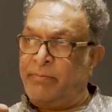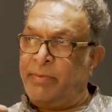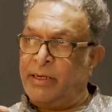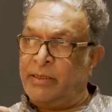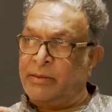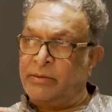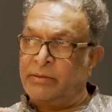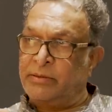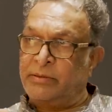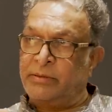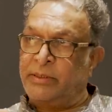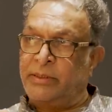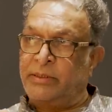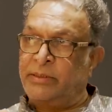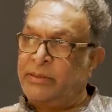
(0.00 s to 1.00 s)
men,
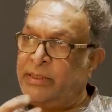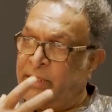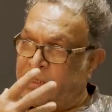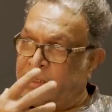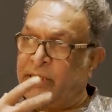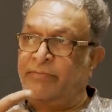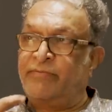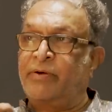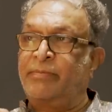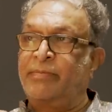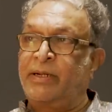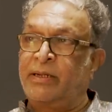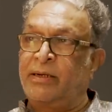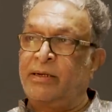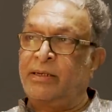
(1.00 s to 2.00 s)
they have come from
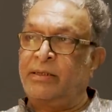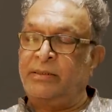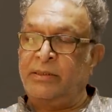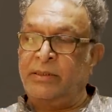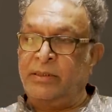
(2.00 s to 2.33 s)
Kerala.